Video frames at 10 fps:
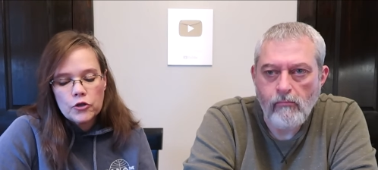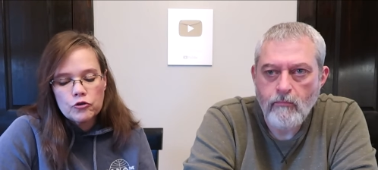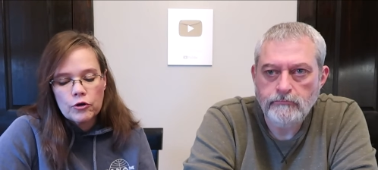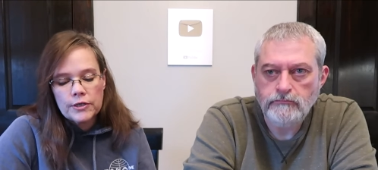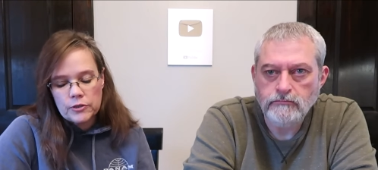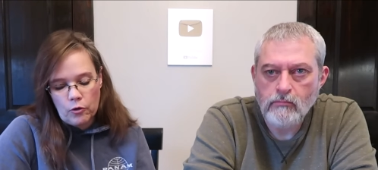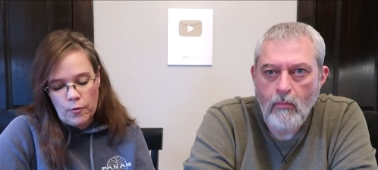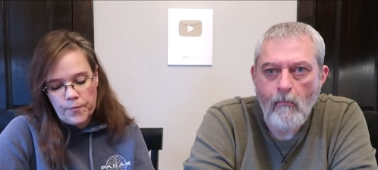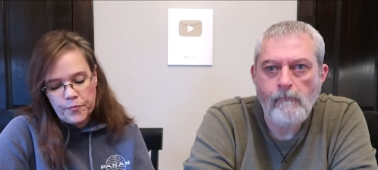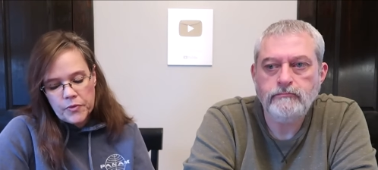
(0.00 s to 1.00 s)

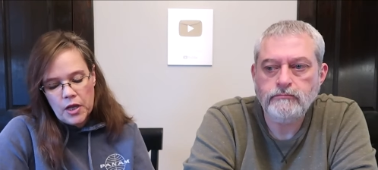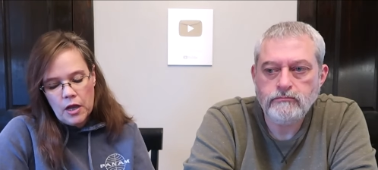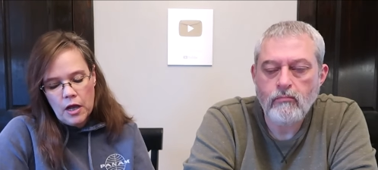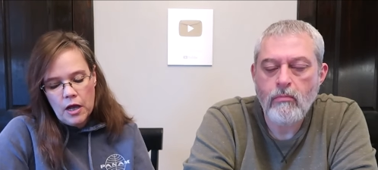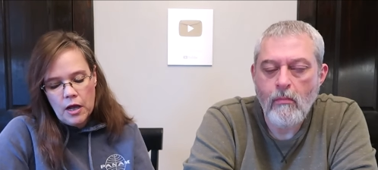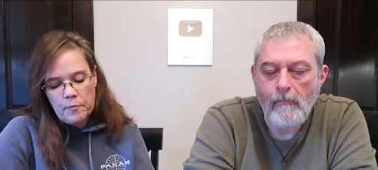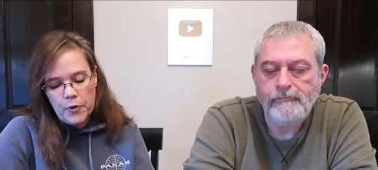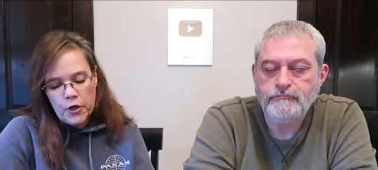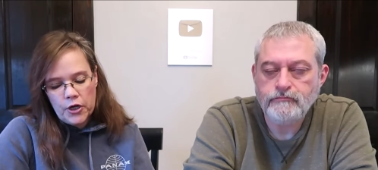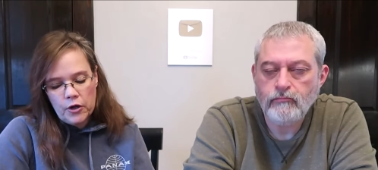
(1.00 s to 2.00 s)
Speaker 1: drizzle. Uh,
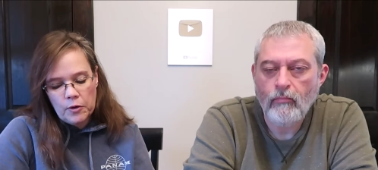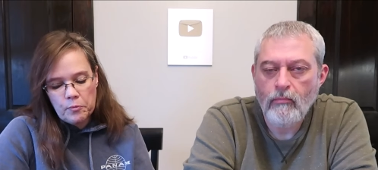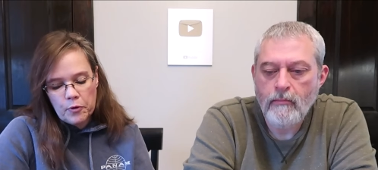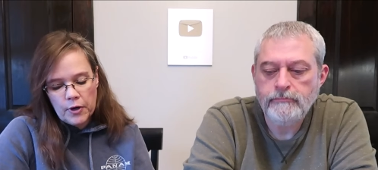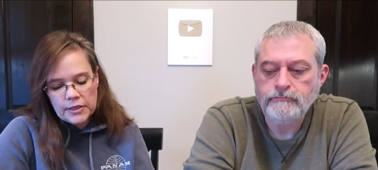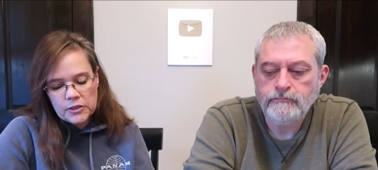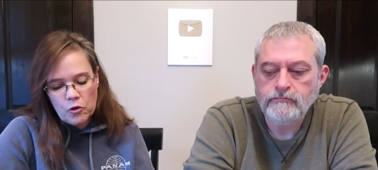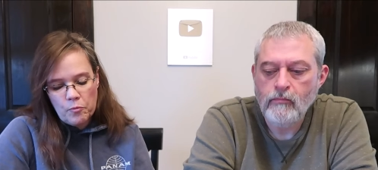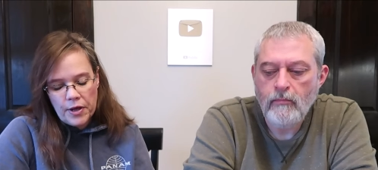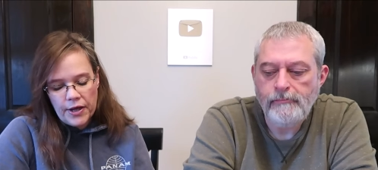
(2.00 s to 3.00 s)
put it on
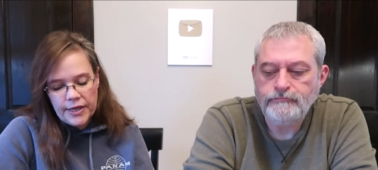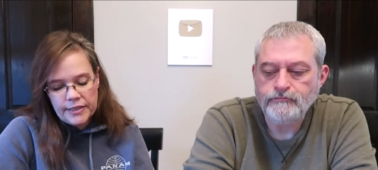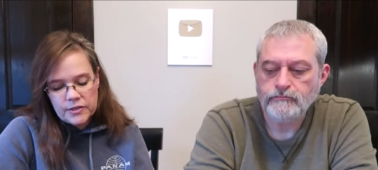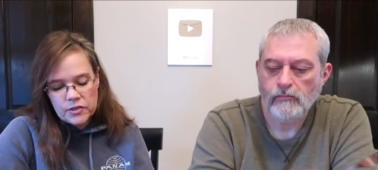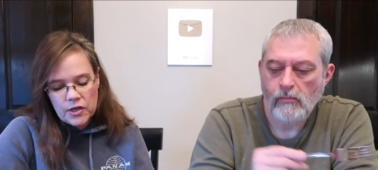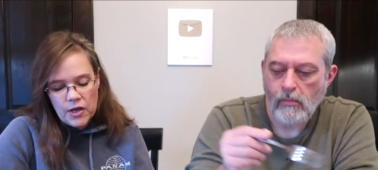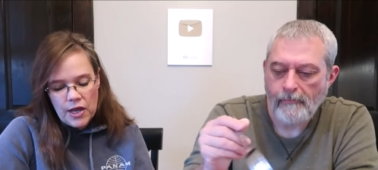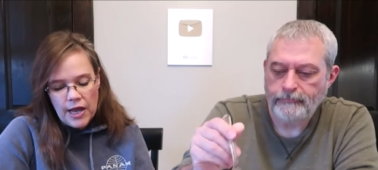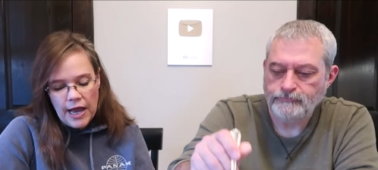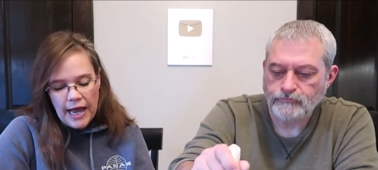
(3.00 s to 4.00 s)
pretzel bites,
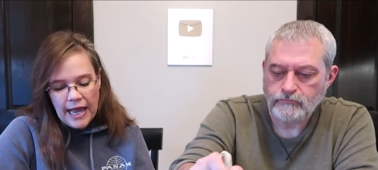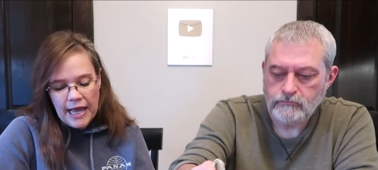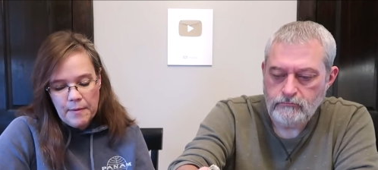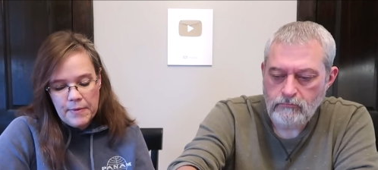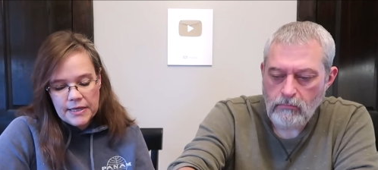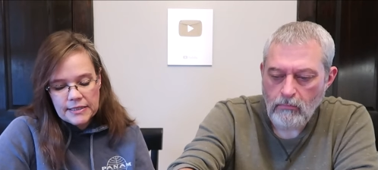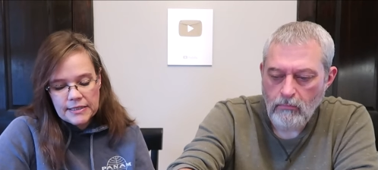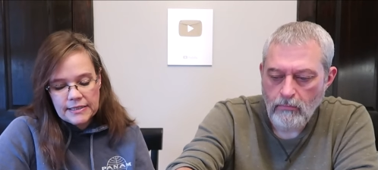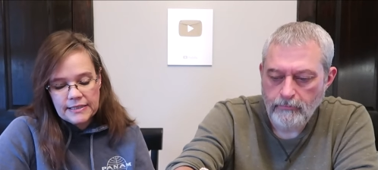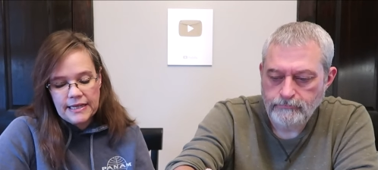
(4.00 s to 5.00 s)
ham
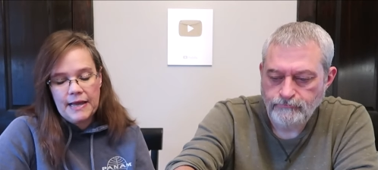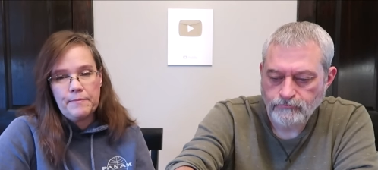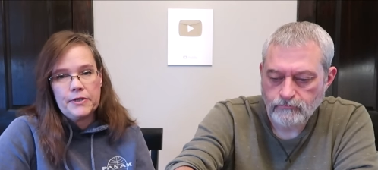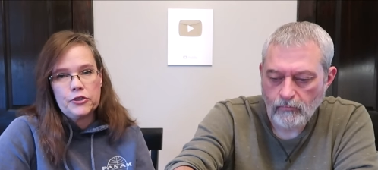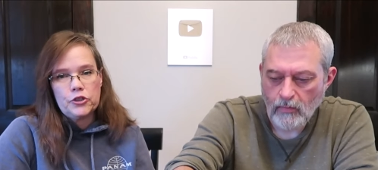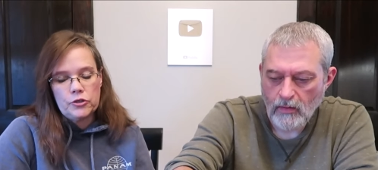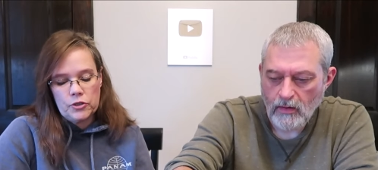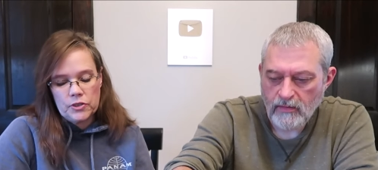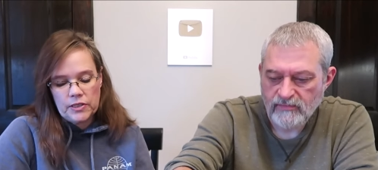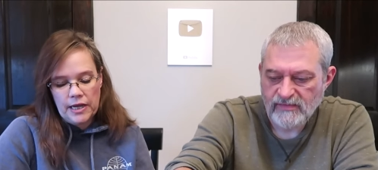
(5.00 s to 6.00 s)
sandwich,
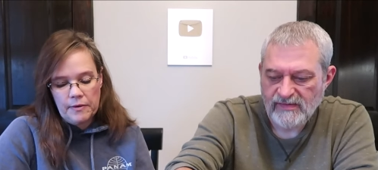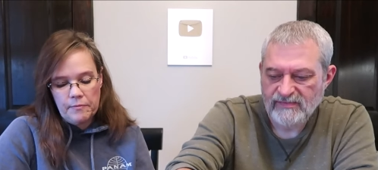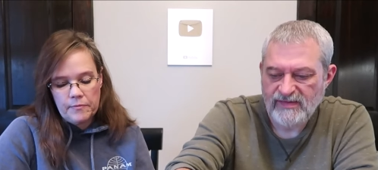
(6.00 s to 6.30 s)
sam